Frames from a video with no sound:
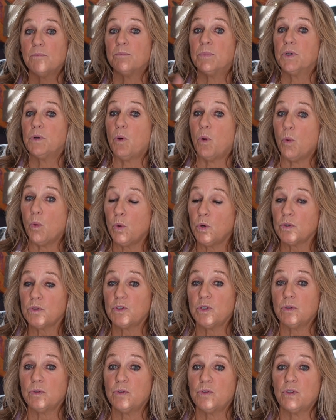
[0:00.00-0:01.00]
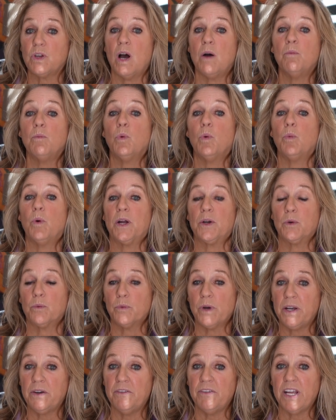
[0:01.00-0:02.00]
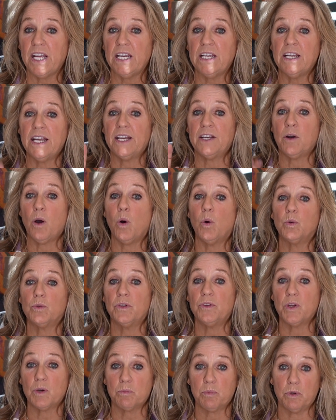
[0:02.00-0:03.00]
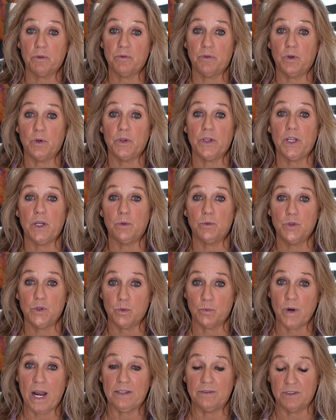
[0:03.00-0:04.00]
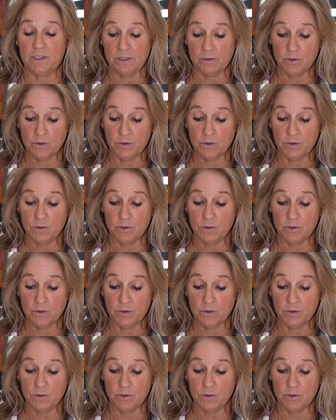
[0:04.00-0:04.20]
but also some will want to renovate and hold in their portfolio to rent.